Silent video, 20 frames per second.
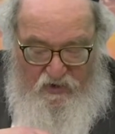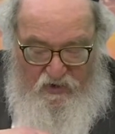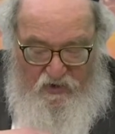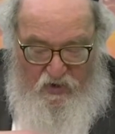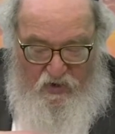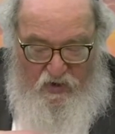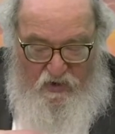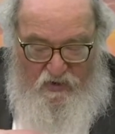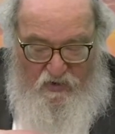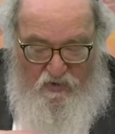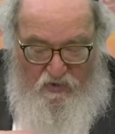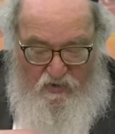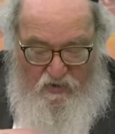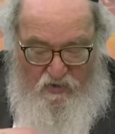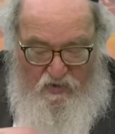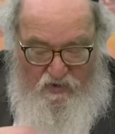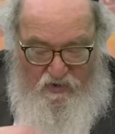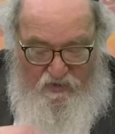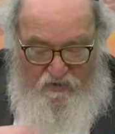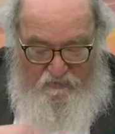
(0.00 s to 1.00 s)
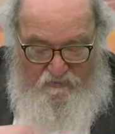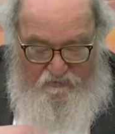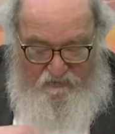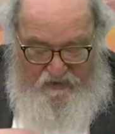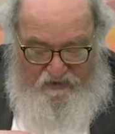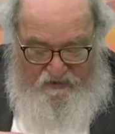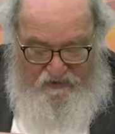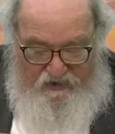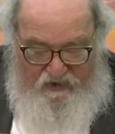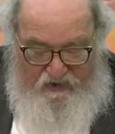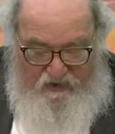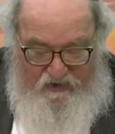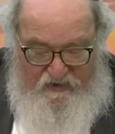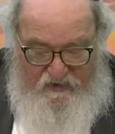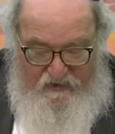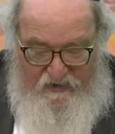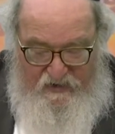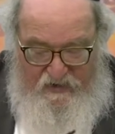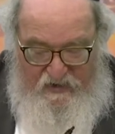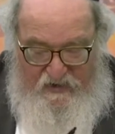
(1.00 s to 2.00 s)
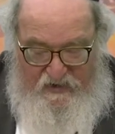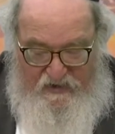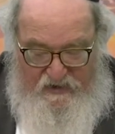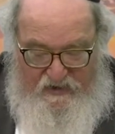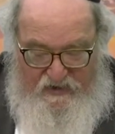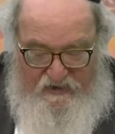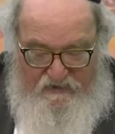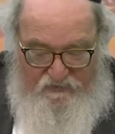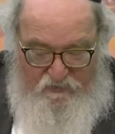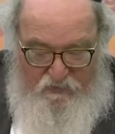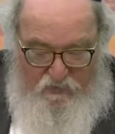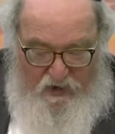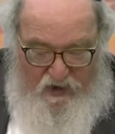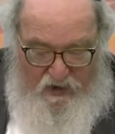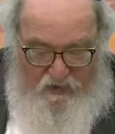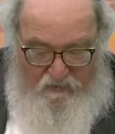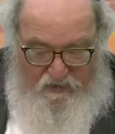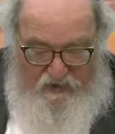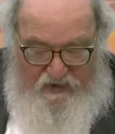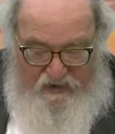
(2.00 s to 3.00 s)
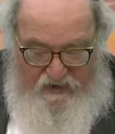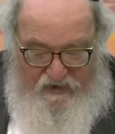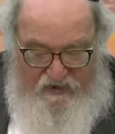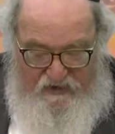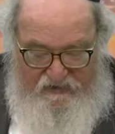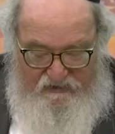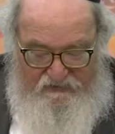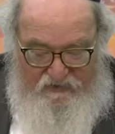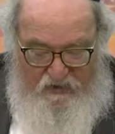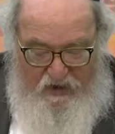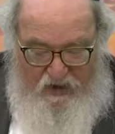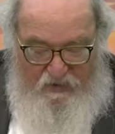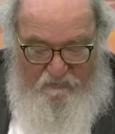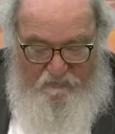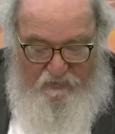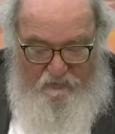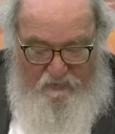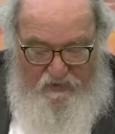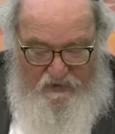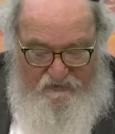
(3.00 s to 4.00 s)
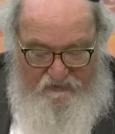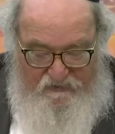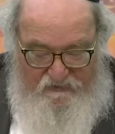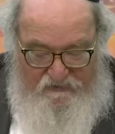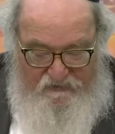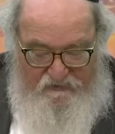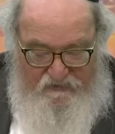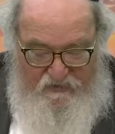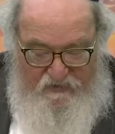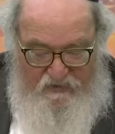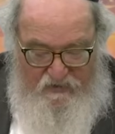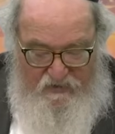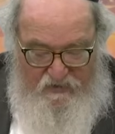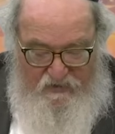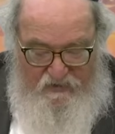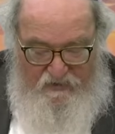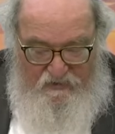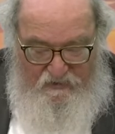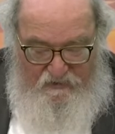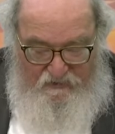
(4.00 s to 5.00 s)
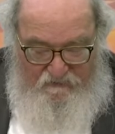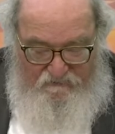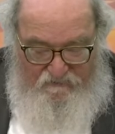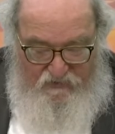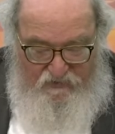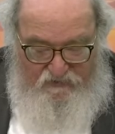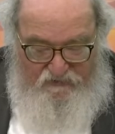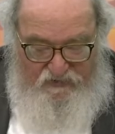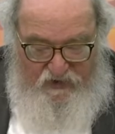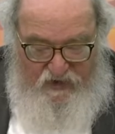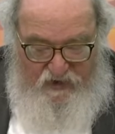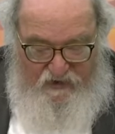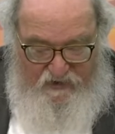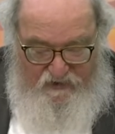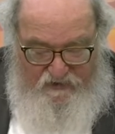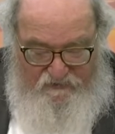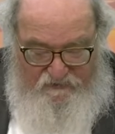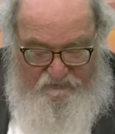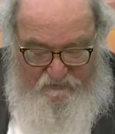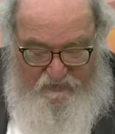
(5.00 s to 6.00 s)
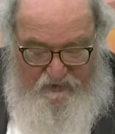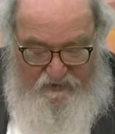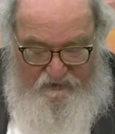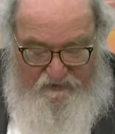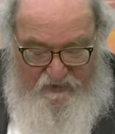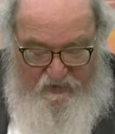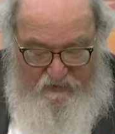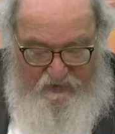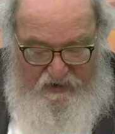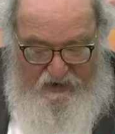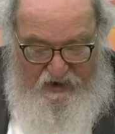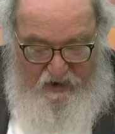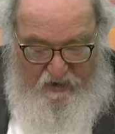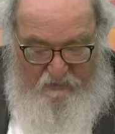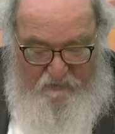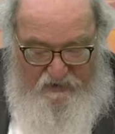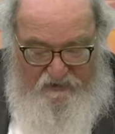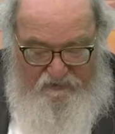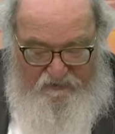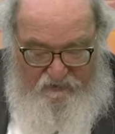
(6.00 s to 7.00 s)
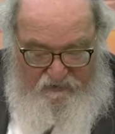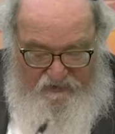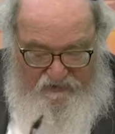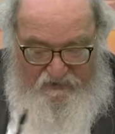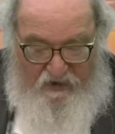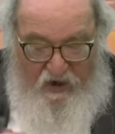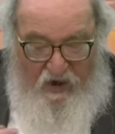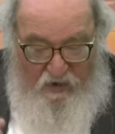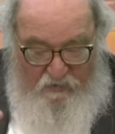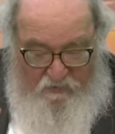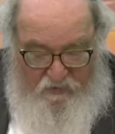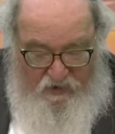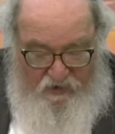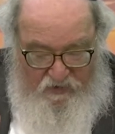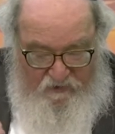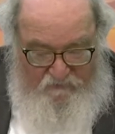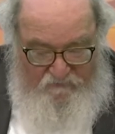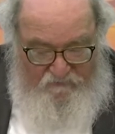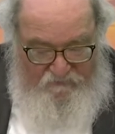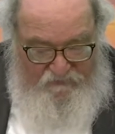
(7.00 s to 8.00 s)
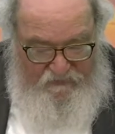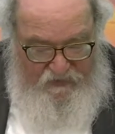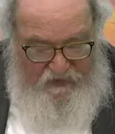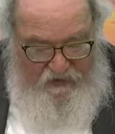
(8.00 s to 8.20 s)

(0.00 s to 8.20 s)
Chogor midai, he is wearing his armaments. Levushai, his military garments or his armor.